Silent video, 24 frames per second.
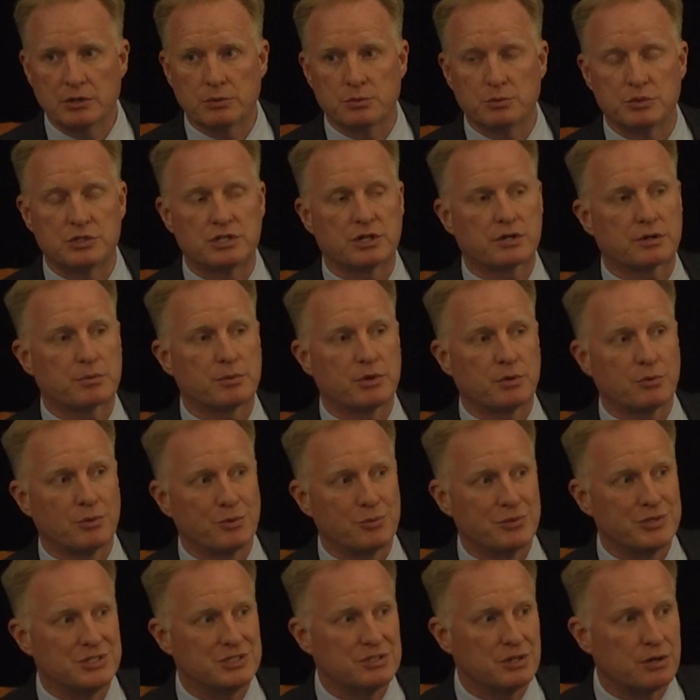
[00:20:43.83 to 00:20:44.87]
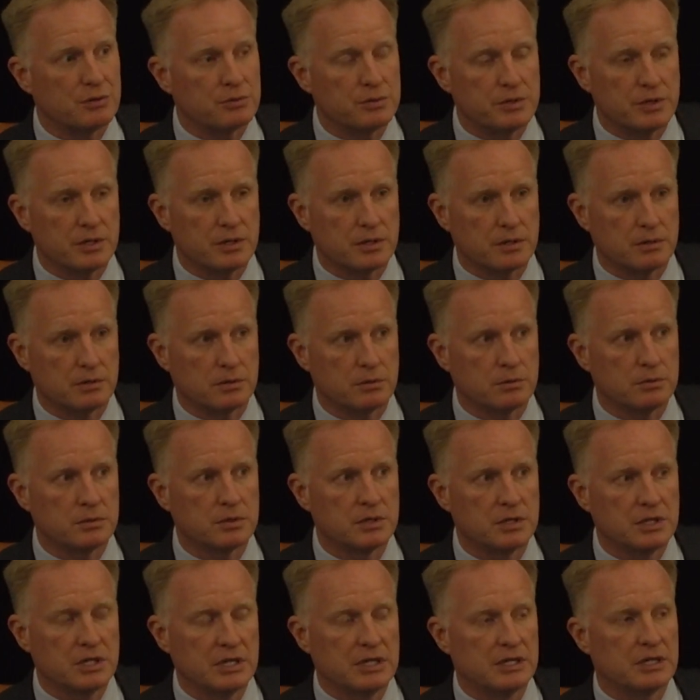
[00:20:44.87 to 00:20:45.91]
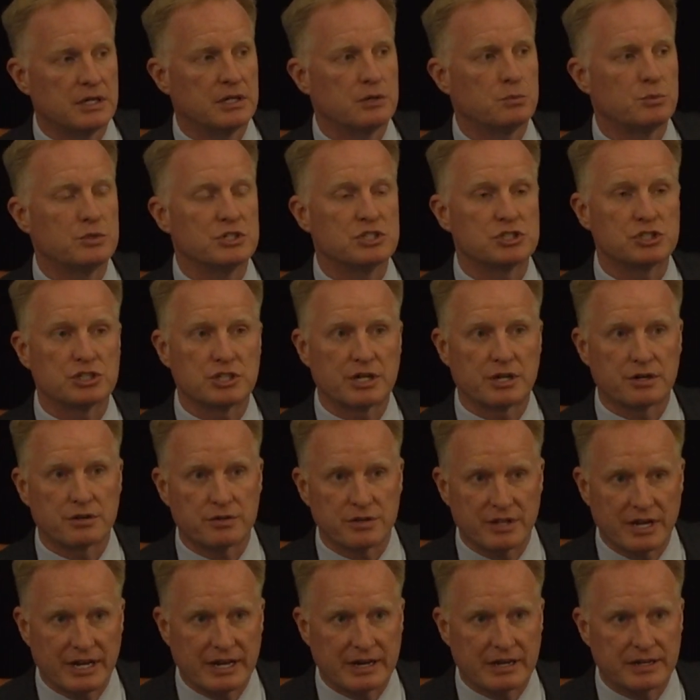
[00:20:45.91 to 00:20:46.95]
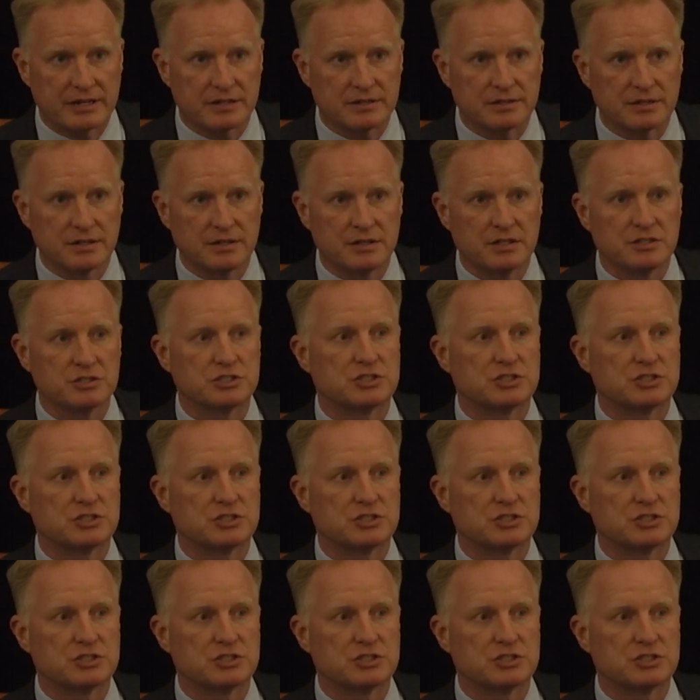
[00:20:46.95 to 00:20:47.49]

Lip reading: We talk about what we don't know, and we share that